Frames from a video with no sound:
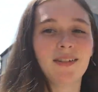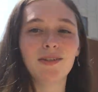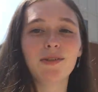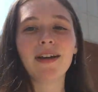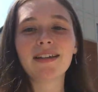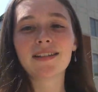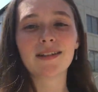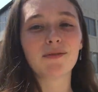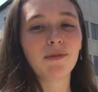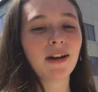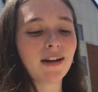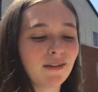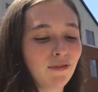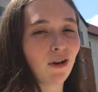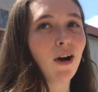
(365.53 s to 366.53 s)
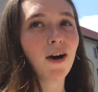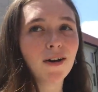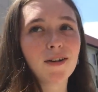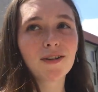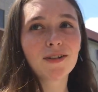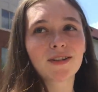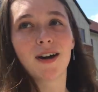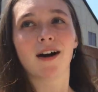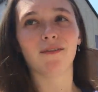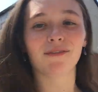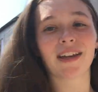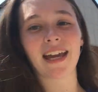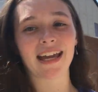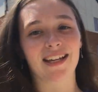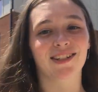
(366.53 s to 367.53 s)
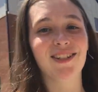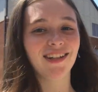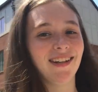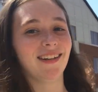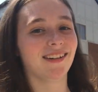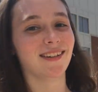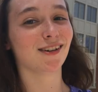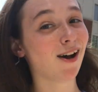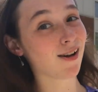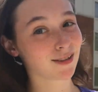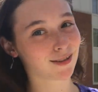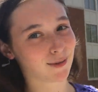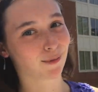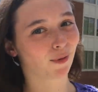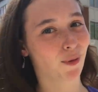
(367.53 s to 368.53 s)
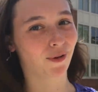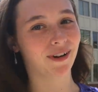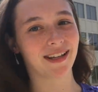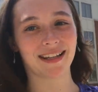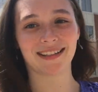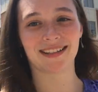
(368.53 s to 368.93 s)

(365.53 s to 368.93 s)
dressed and ready for honors convocation, not sororities.